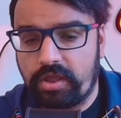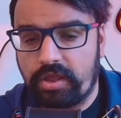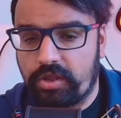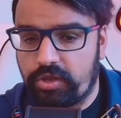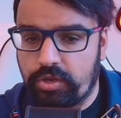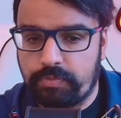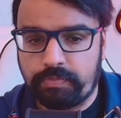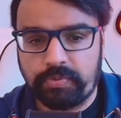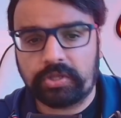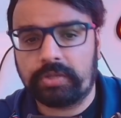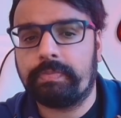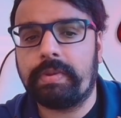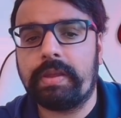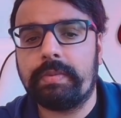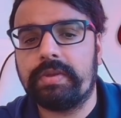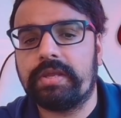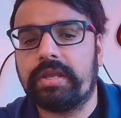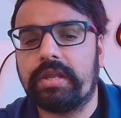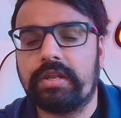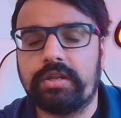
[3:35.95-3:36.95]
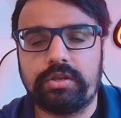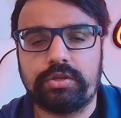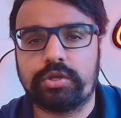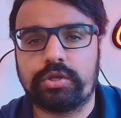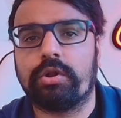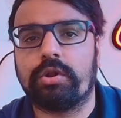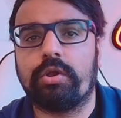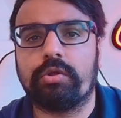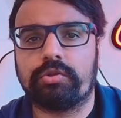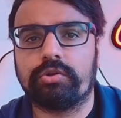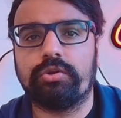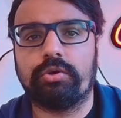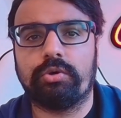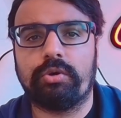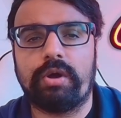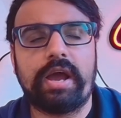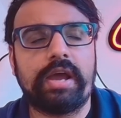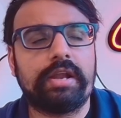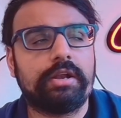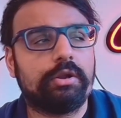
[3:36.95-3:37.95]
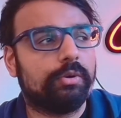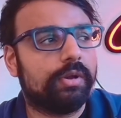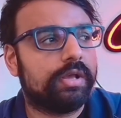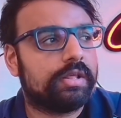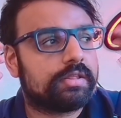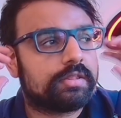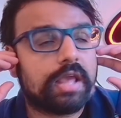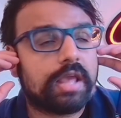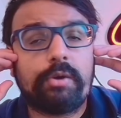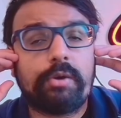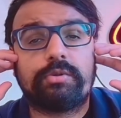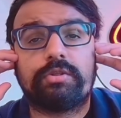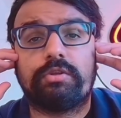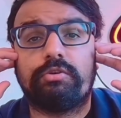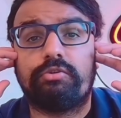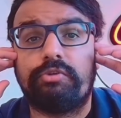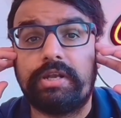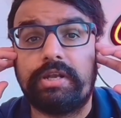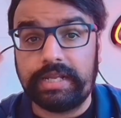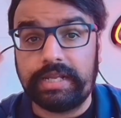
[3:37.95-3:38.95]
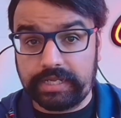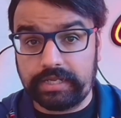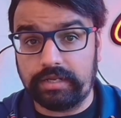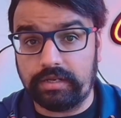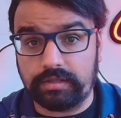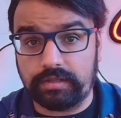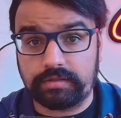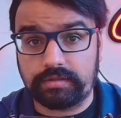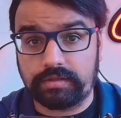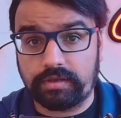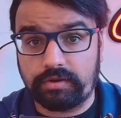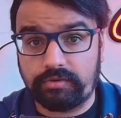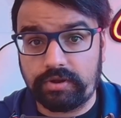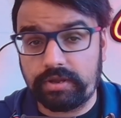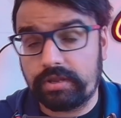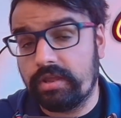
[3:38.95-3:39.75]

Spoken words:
You put the baby in, you close the door. I know, it sounds ridiculous, right?